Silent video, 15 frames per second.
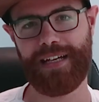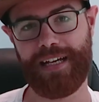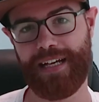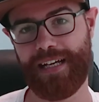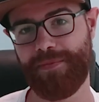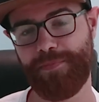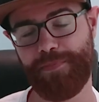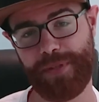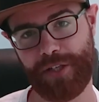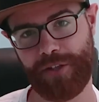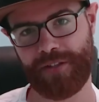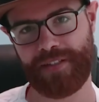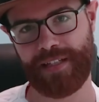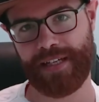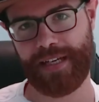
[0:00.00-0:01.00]
And
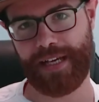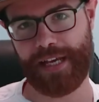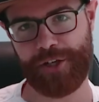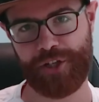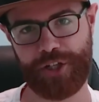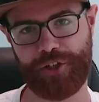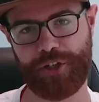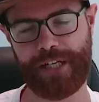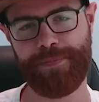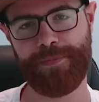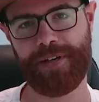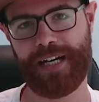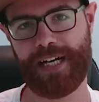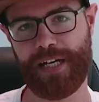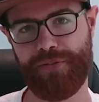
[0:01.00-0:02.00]
beyond the Asia trip,
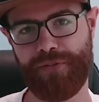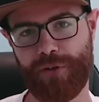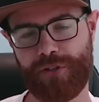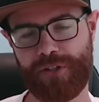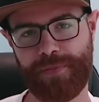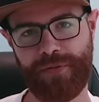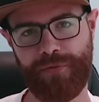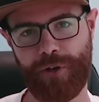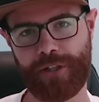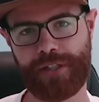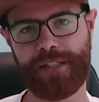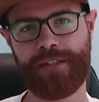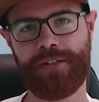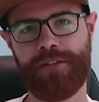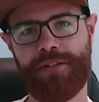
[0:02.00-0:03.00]
I've also been
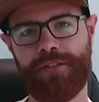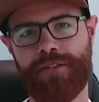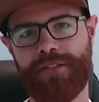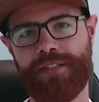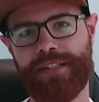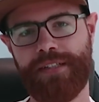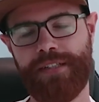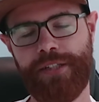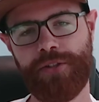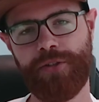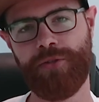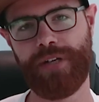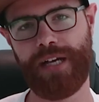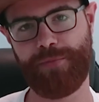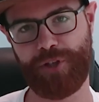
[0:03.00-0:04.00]
working on the
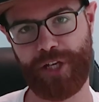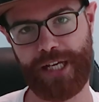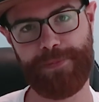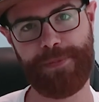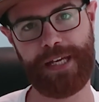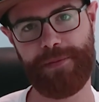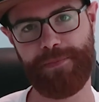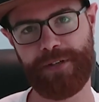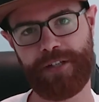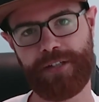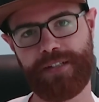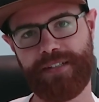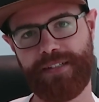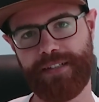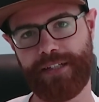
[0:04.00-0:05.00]
new MGA paper.
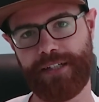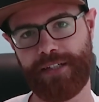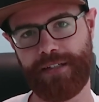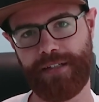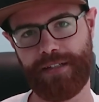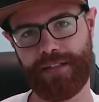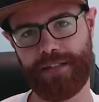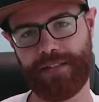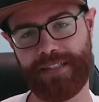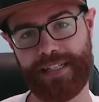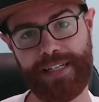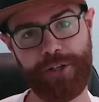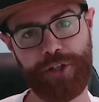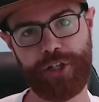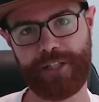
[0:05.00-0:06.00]

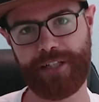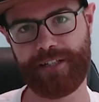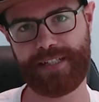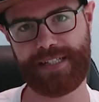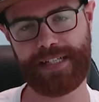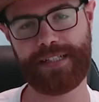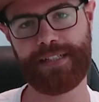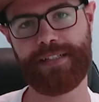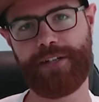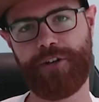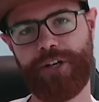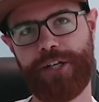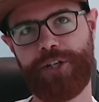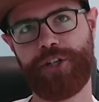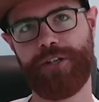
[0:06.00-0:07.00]
They issued their second
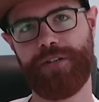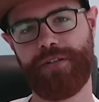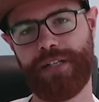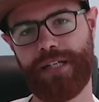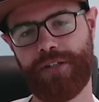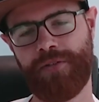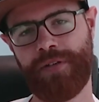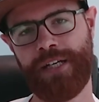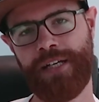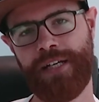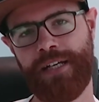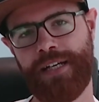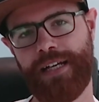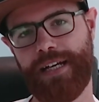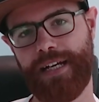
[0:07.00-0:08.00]
iteration now,
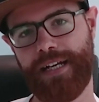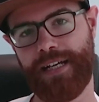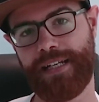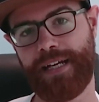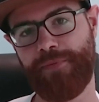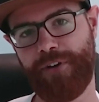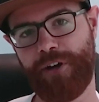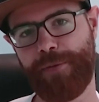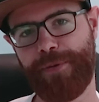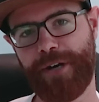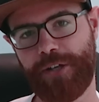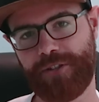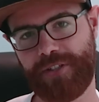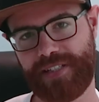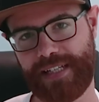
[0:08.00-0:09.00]
and I'm very
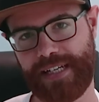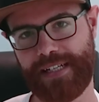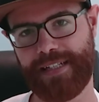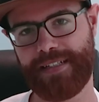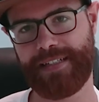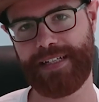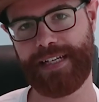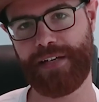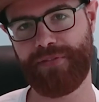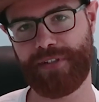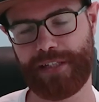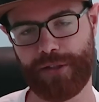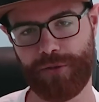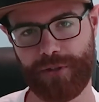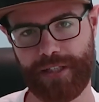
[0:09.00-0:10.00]
proud to say that they have
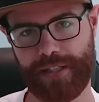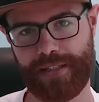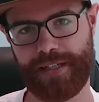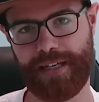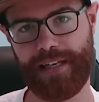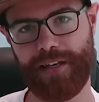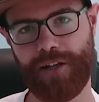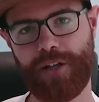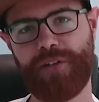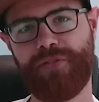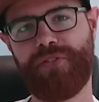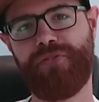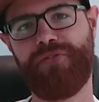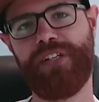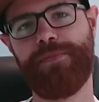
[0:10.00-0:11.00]
included a lot of
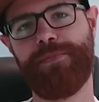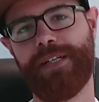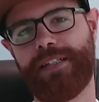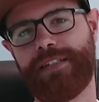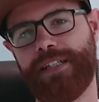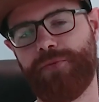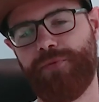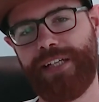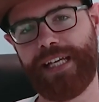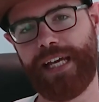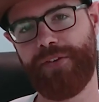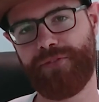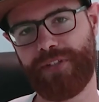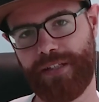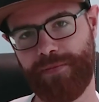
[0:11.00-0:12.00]
the feedback that we
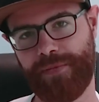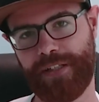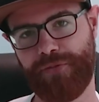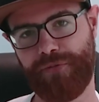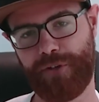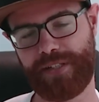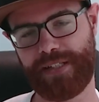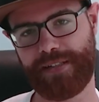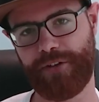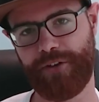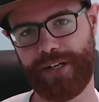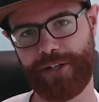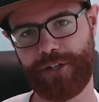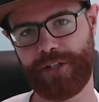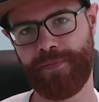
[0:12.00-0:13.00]
gave them in the first
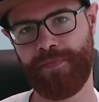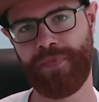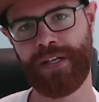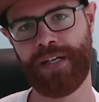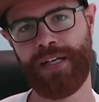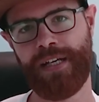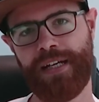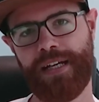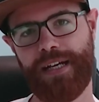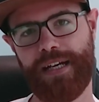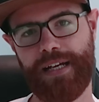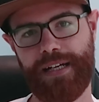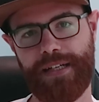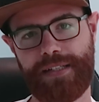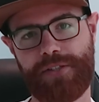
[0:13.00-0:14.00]
iteration.
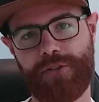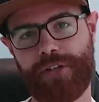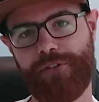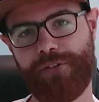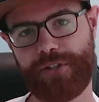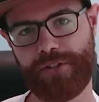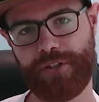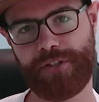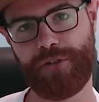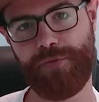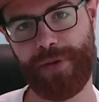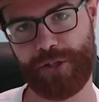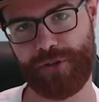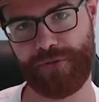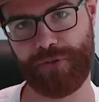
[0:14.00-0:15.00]
And so there was not too
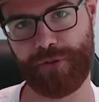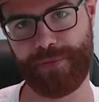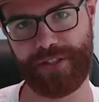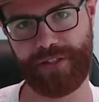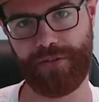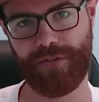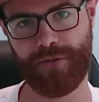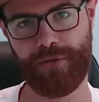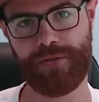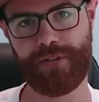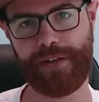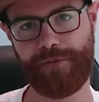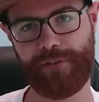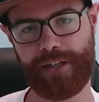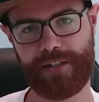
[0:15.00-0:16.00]
much for me to do.
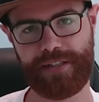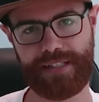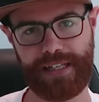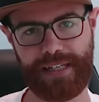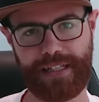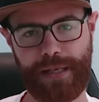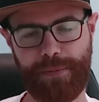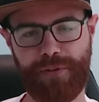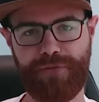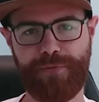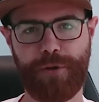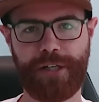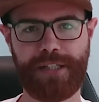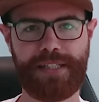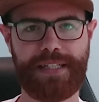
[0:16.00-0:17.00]
There were still a couple of
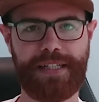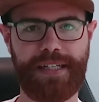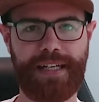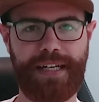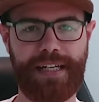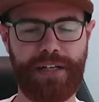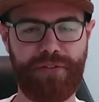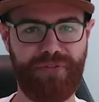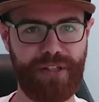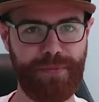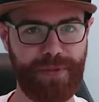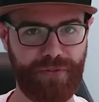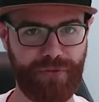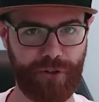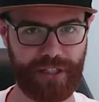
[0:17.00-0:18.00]
points that I had
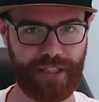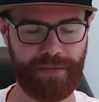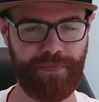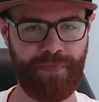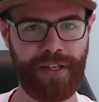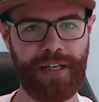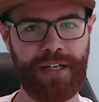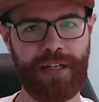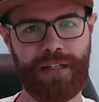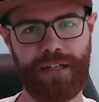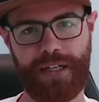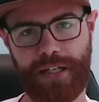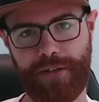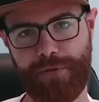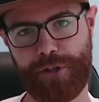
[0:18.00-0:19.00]
feedback for them,
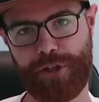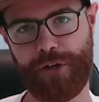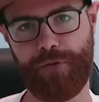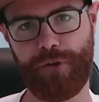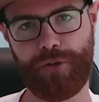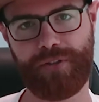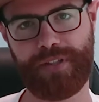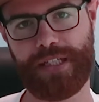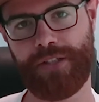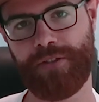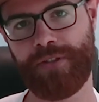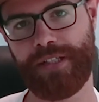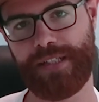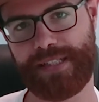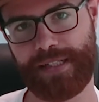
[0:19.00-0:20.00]
which I wrote
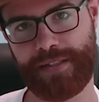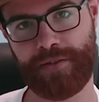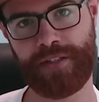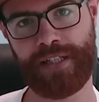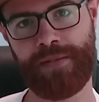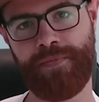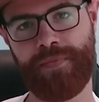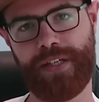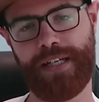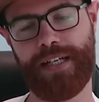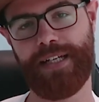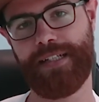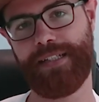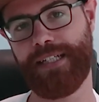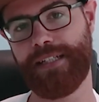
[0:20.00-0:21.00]
down and sent to them.
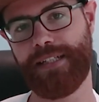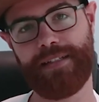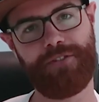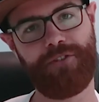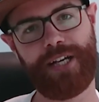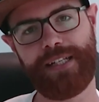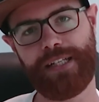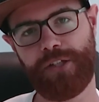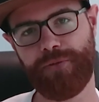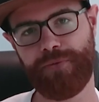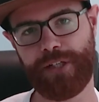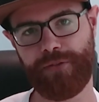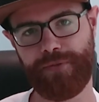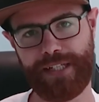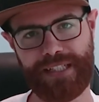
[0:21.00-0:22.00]
And yeah, right now
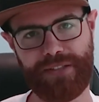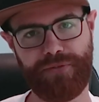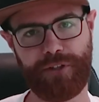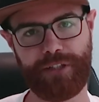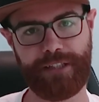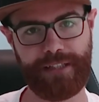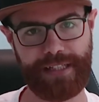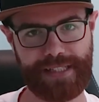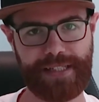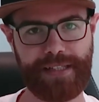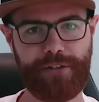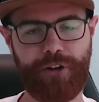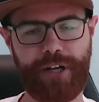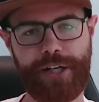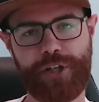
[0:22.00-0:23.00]
we're waiting for their next
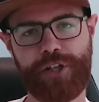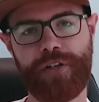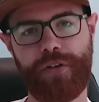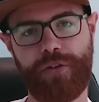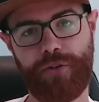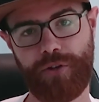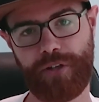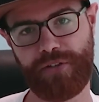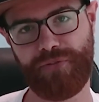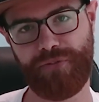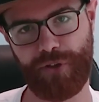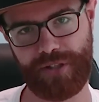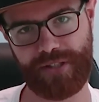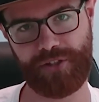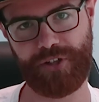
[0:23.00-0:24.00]
iteration or the
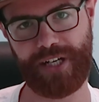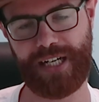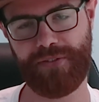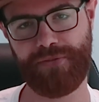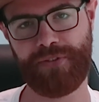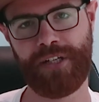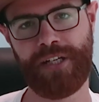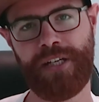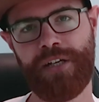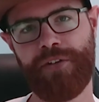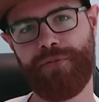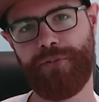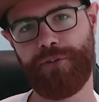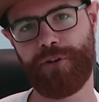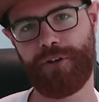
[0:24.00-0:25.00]
first draft
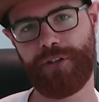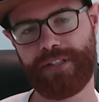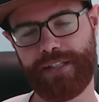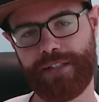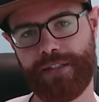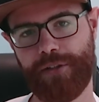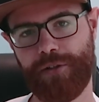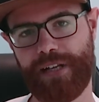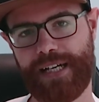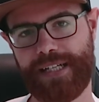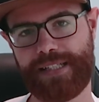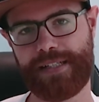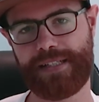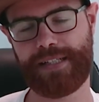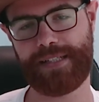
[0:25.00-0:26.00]
for their new
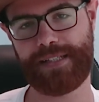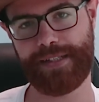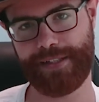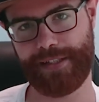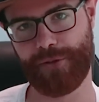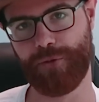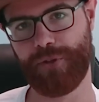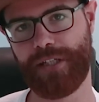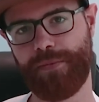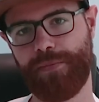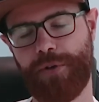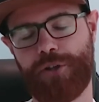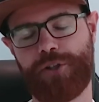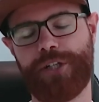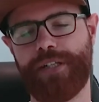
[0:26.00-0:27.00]
licenses, including
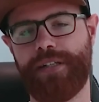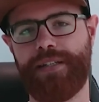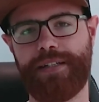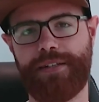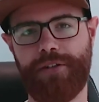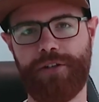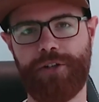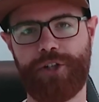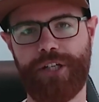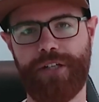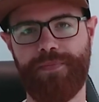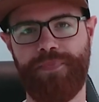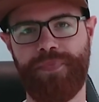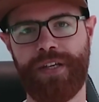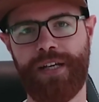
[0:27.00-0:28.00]
blockchain
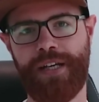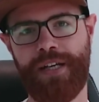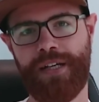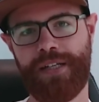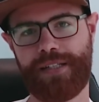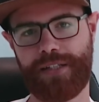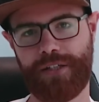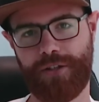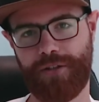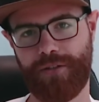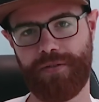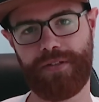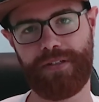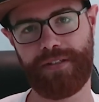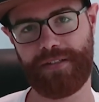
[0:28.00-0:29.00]
technology. So